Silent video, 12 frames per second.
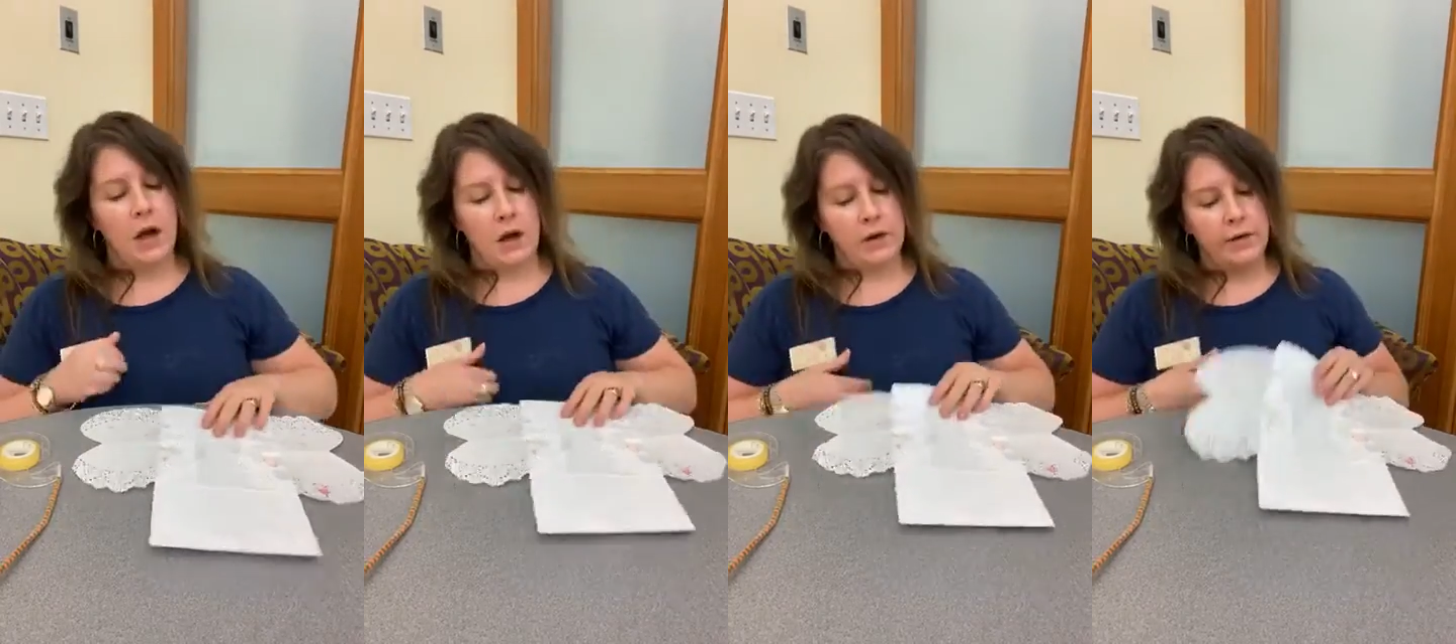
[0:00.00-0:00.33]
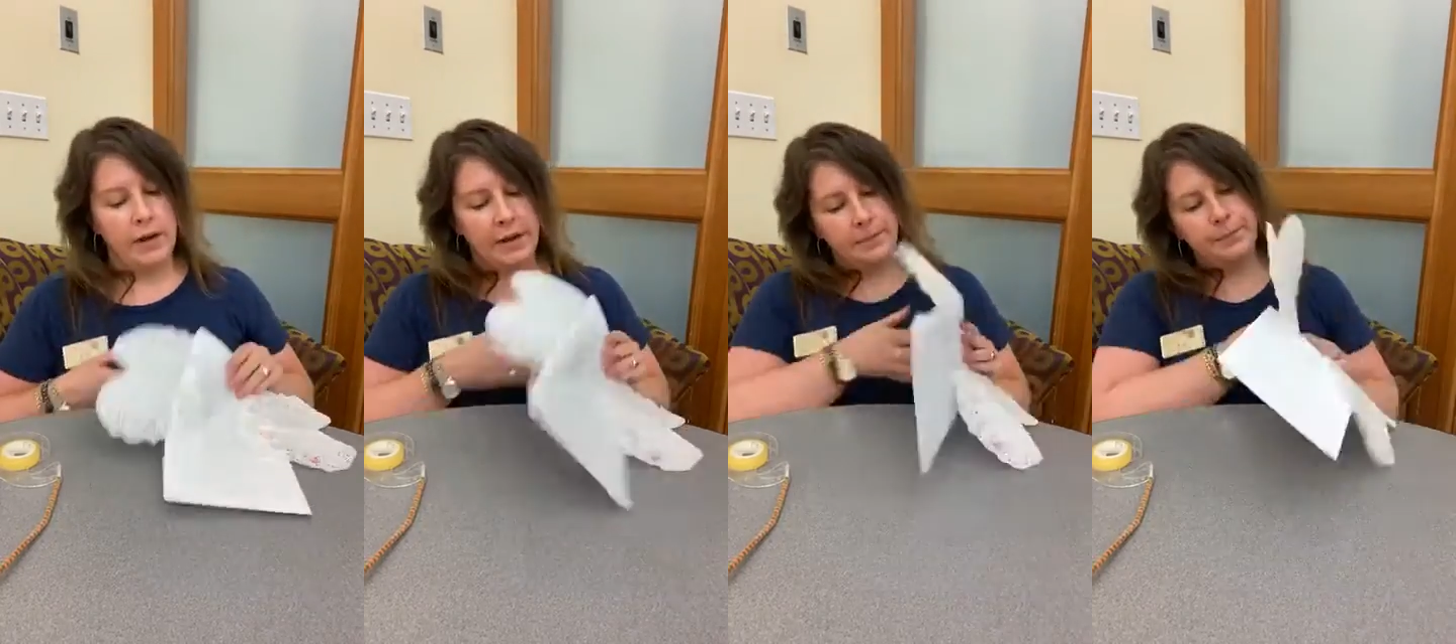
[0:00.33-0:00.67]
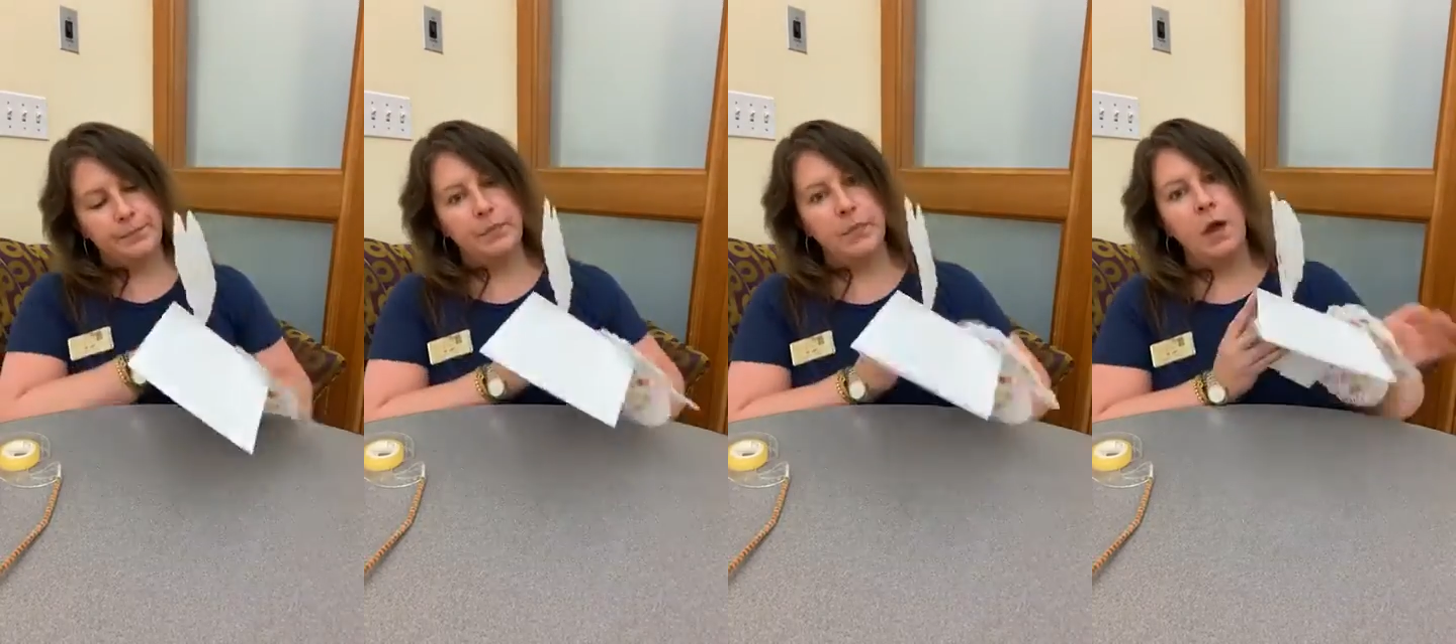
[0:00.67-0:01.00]
All right,
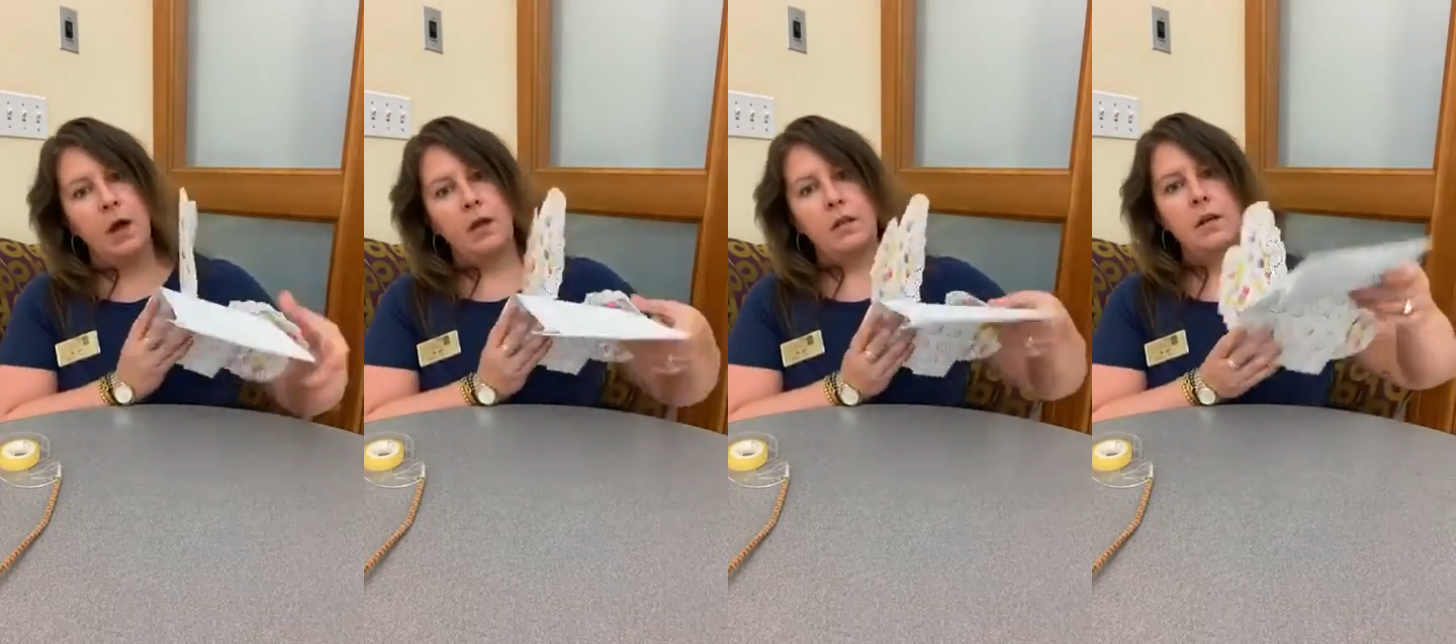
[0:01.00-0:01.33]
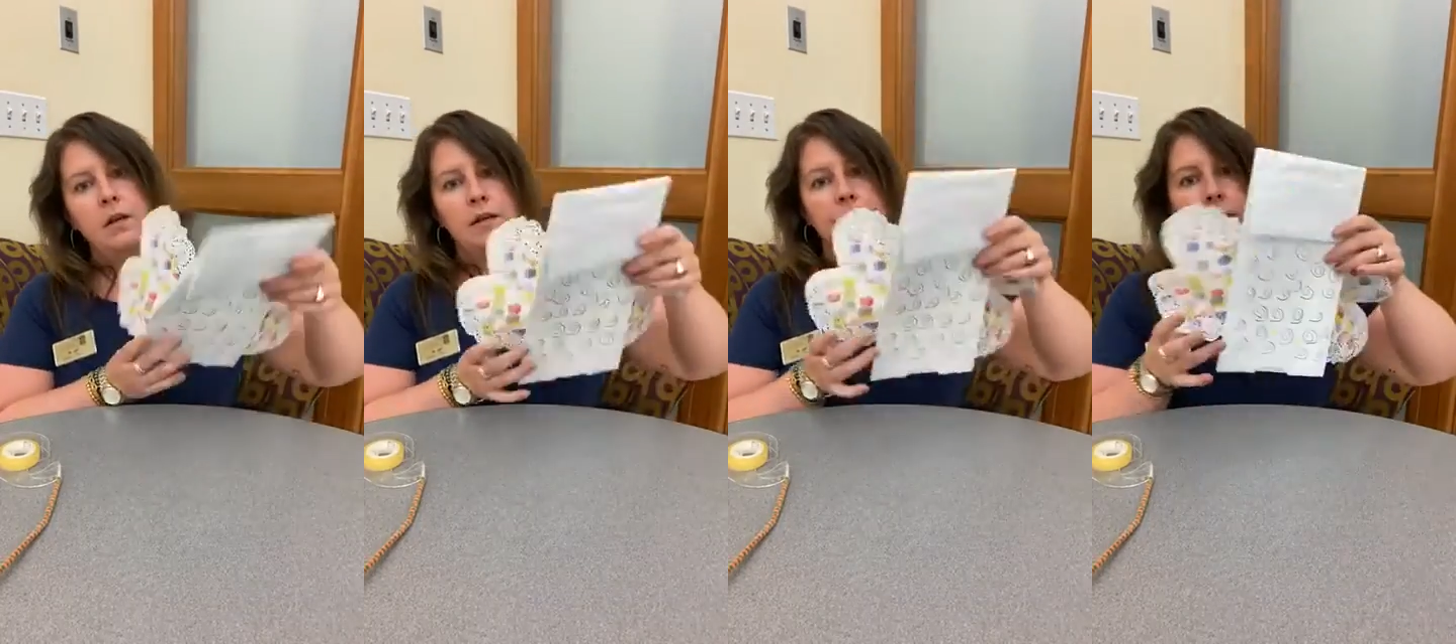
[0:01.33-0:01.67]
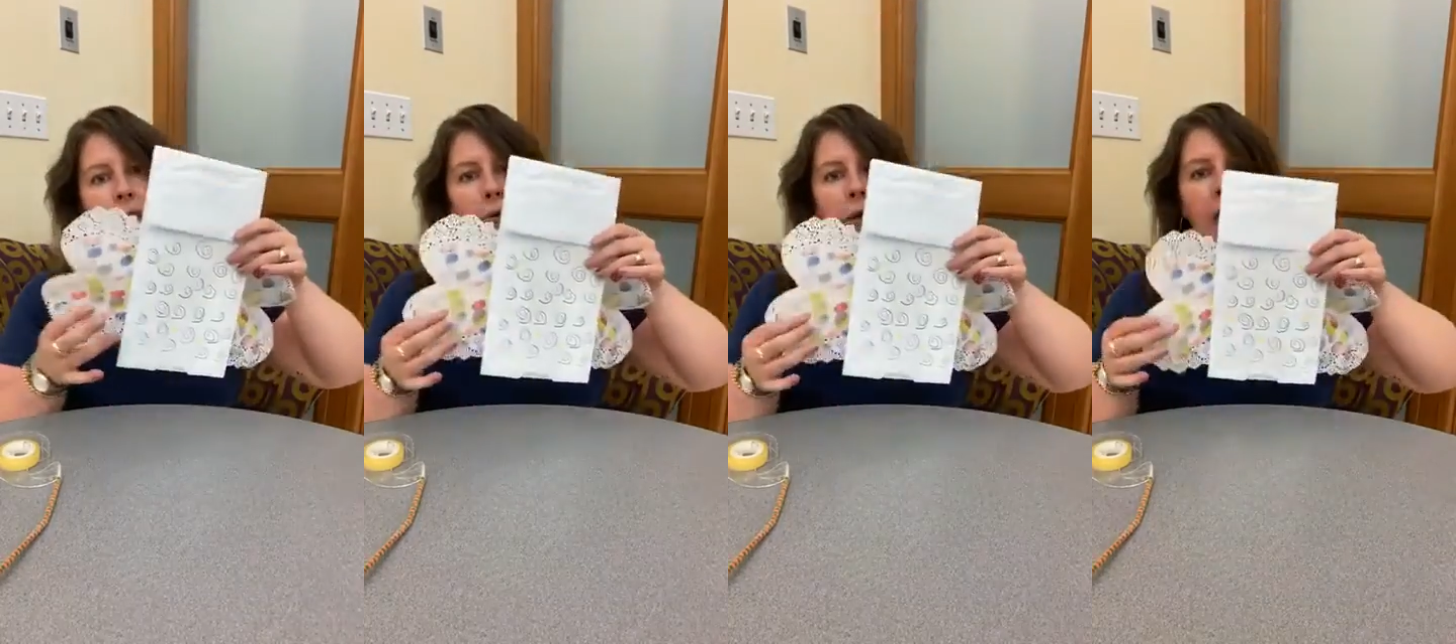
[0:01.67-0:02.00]
oh,
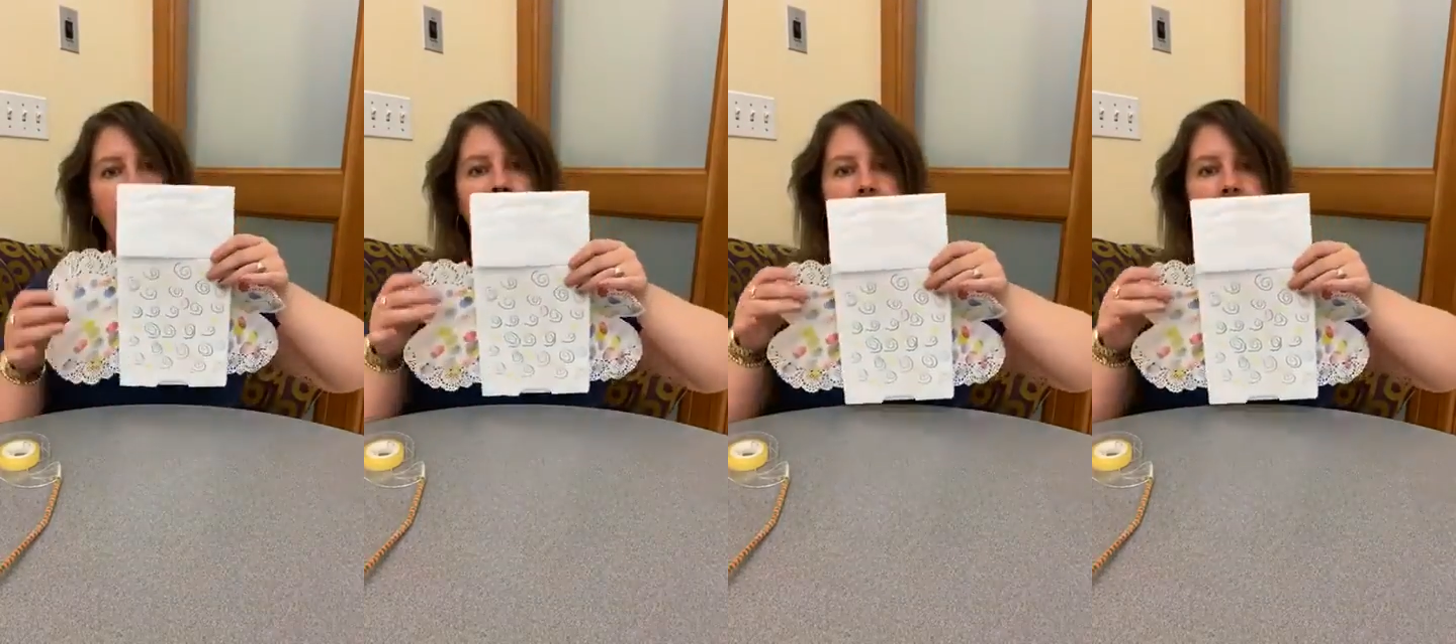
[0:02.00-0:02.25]
there we go.